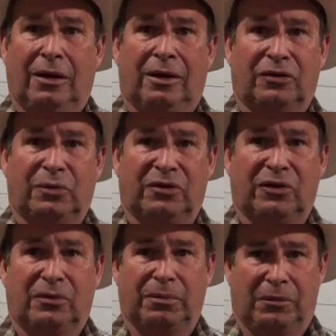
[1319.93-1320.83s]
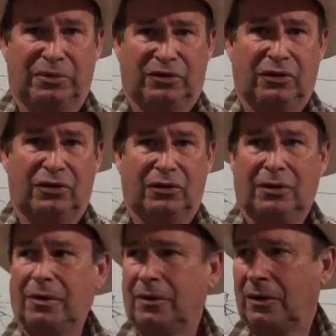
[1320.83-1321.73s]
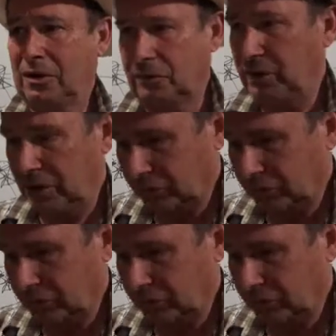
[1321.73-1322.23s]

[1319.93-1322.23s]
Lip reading: his position is being